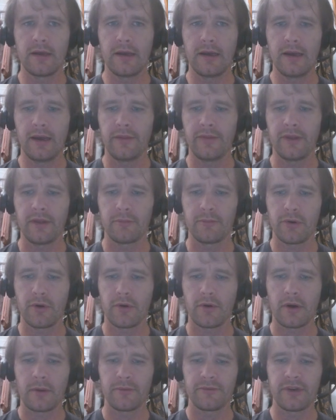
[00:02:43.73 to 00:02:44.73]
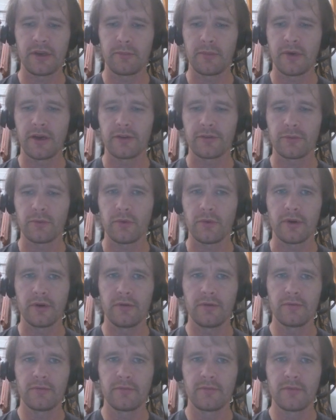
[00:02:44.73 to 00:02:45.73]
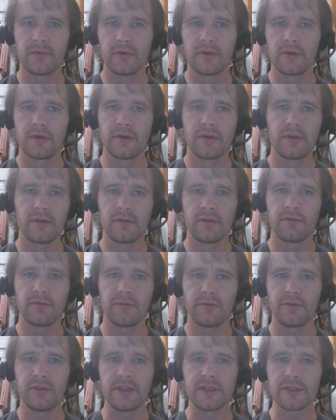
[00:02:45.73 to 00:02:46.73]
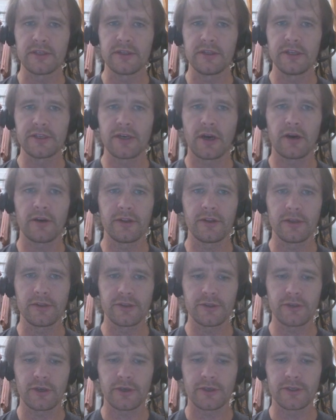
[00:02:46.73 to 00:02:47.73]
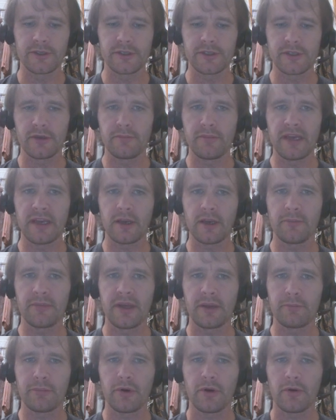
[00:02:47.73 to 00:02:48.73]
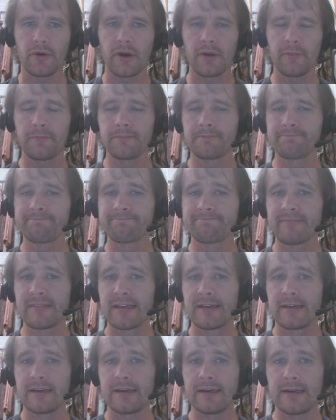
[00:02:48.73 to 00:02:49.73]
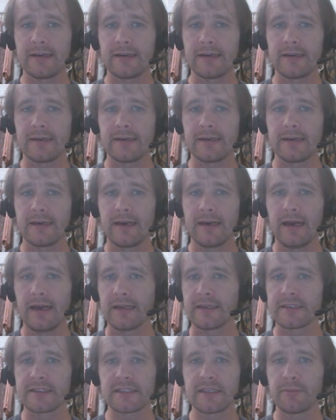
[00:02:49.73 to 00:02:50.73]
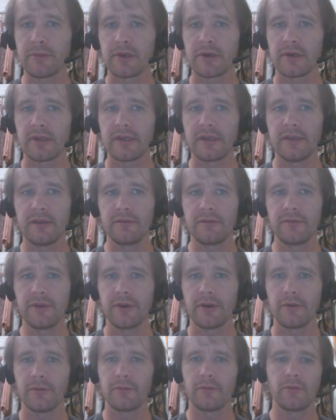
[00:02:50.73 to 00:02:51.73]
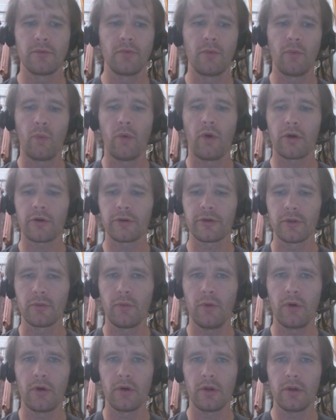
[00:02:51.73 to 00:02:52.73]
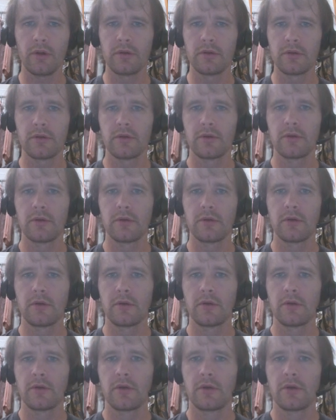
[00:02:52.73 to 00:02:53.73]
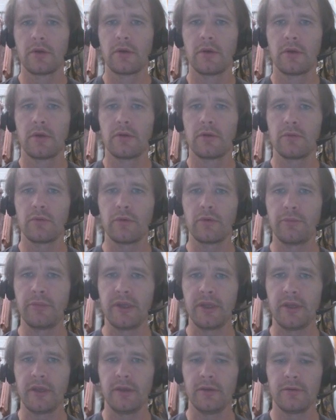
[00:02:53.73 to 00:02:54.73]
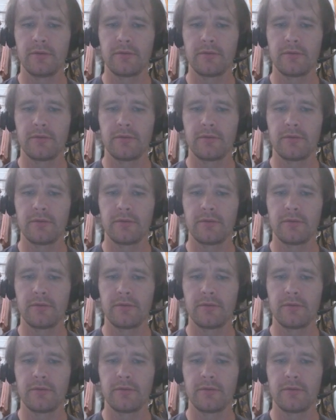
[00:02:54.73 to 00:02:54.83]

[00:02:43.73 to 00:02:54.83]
and then program of n minus one, these these are the instructions that make up that program. Uh, and similarly, you know, walk to the wall would be,